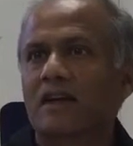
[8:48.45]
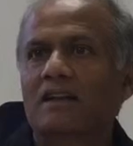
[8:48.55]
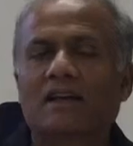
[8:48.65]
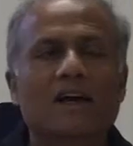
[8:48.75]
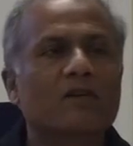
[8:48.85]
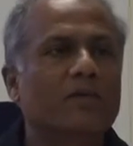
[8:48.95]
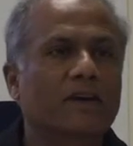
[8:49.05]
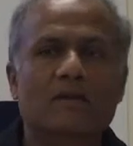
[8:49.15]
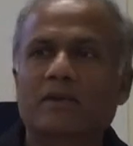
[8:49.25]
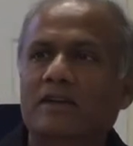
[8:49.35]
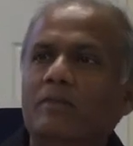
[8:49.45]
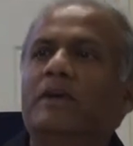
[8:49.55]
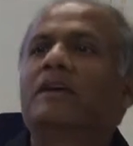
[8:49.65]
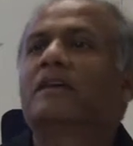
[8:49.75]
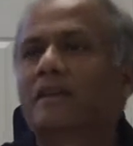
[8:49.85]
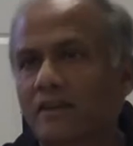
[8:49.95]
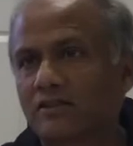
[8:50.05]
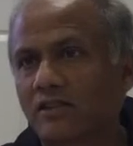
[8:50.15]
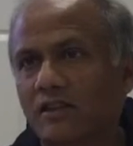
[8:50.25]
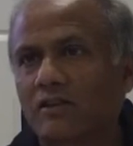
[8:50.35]
Then I'll pick up a typical case
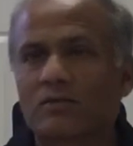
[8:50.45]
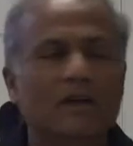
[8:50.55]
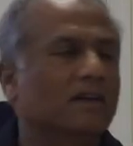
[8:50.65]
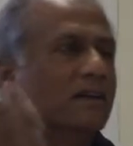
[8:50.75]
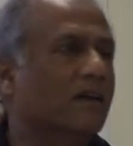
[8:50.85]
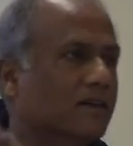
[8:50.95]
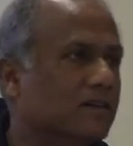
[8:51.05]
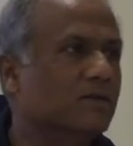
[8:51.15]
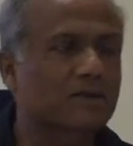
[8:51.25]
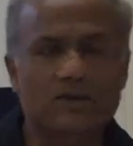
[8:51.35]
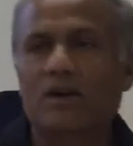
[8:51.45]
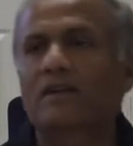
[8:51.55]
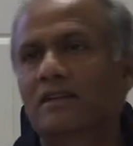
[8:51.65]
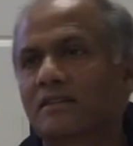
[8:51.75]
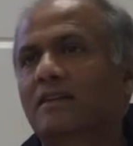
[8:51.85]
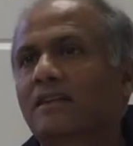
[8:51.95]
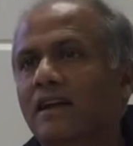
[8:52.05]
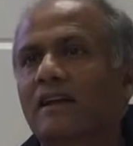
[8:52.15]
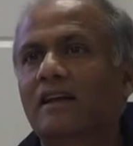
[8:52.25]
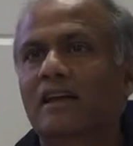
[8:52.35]
scenario where the doctor was caught, this and that.